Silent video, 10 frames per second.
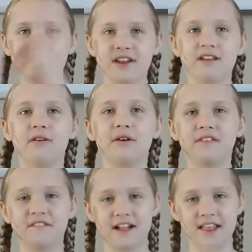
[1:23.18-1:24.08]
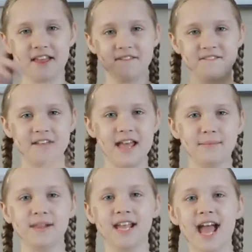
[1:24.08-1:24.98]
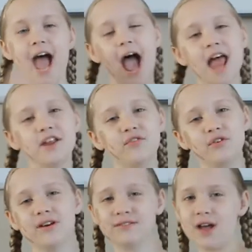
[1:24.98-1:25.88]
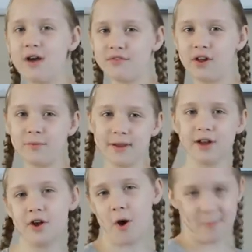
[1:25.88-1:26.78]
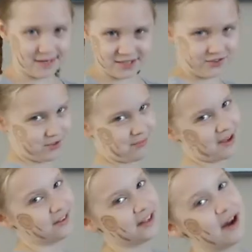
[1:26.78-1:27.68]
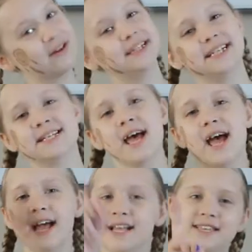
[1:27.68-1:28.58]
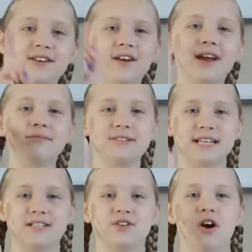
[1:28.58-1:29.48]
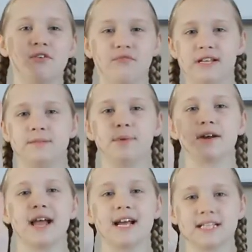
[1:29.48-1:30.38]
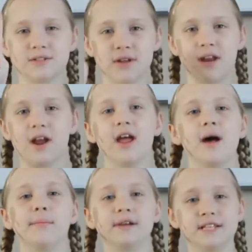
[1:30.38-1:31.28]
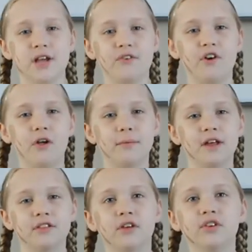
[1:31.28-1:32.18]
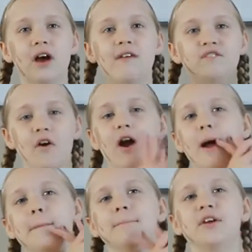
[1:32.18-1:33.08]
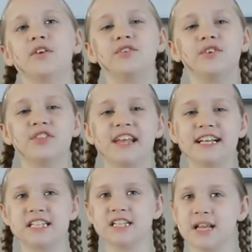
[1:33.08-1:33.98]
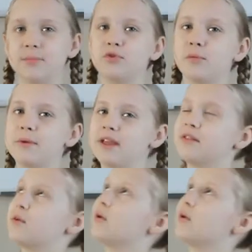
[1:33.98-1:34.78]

the video with friends and family, and if you have not followed me on all my social medias yet, which is Instagram, TikTok, Facebook, and Twitter, please go follow me on those four beautiful things. The names will be in the